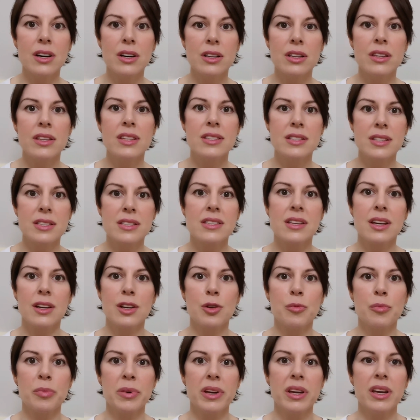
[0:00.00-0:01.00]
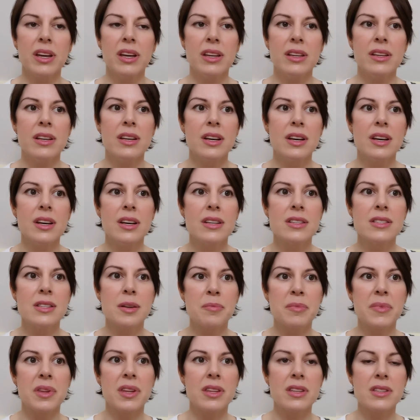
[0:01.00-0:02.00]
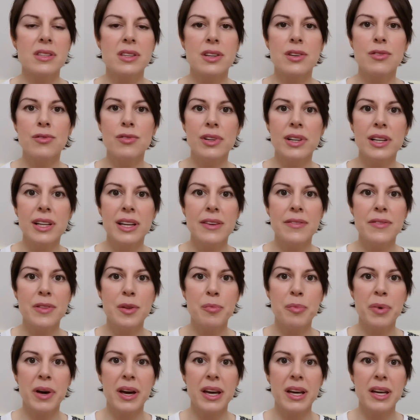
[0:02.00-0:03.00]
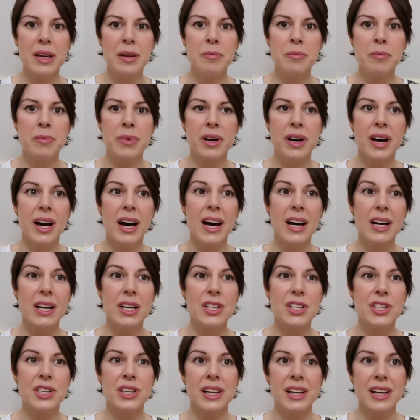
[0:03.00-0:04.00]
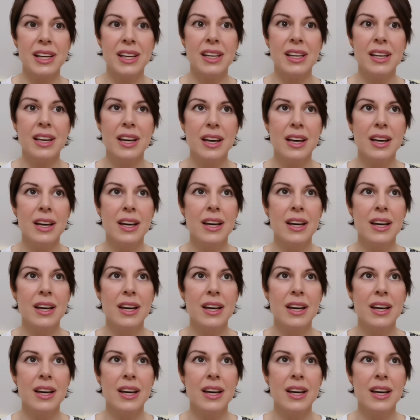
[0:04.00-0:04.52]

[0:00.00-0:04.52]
oh, this is going to be something that's going to relieve the pain, but actually